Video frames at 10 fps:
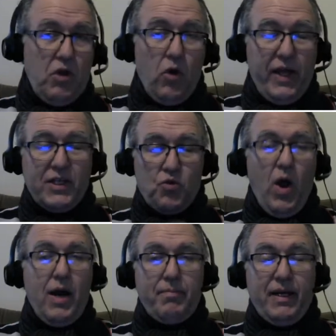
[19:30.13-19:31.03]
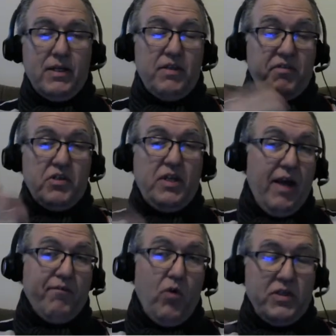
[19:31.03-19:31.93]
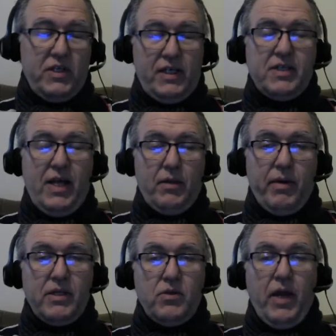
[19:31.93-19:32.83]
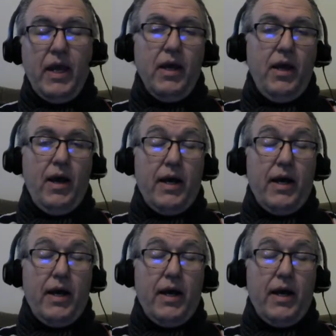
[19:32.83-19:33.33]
Well, no, that's wrong, because if there's a net force, it accelerates. Okay.